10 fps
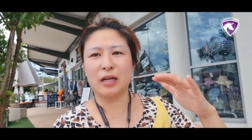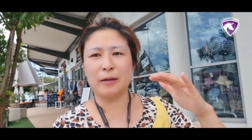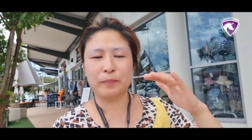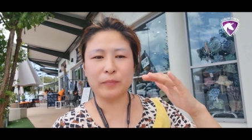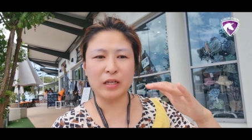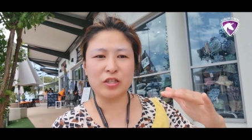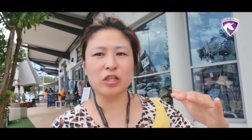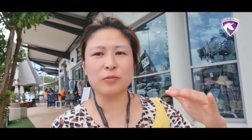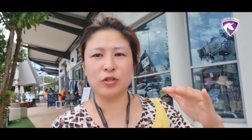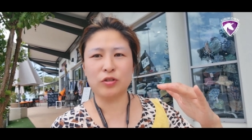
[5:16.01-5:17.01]
um,
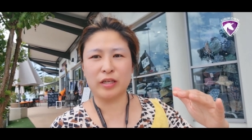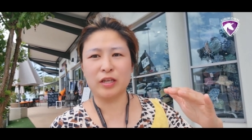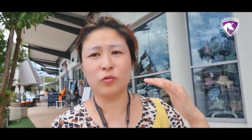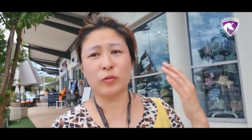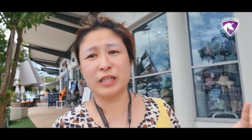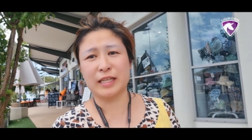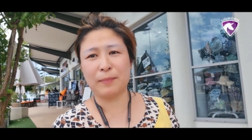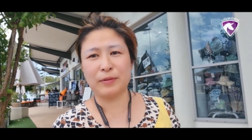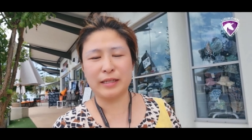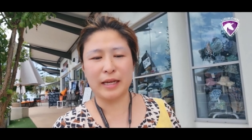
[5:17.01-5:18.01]
adjustment to the yield, which is
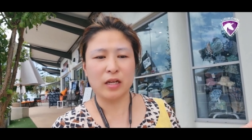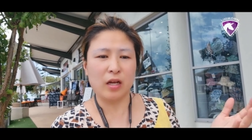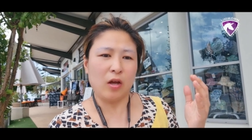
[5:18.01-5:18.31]
8%.